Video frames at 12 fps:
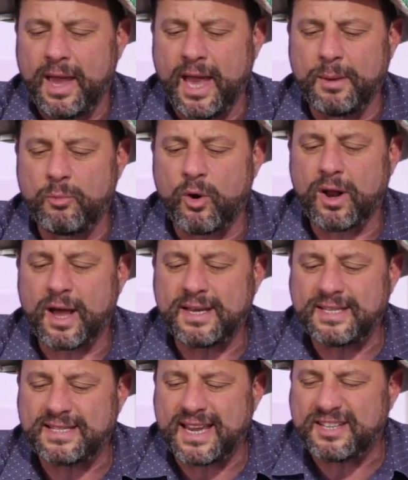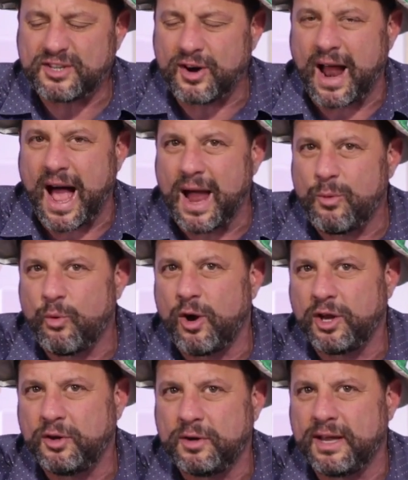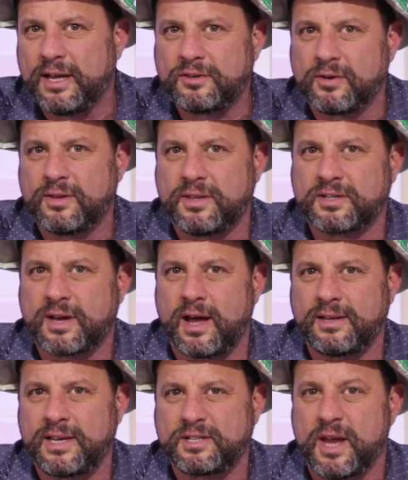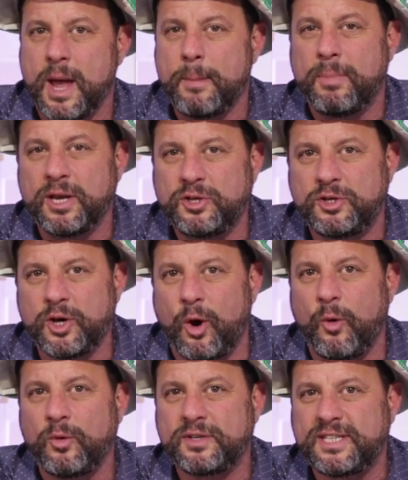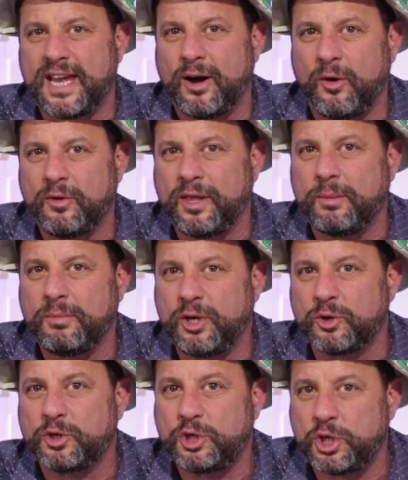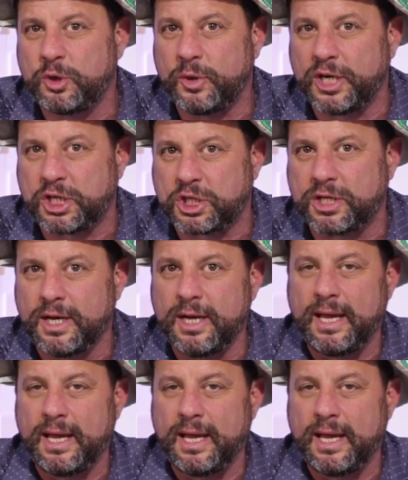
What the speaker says: And Mordecai says, Esther, I want you to enter in this contest, but don't tell them you're Jewish.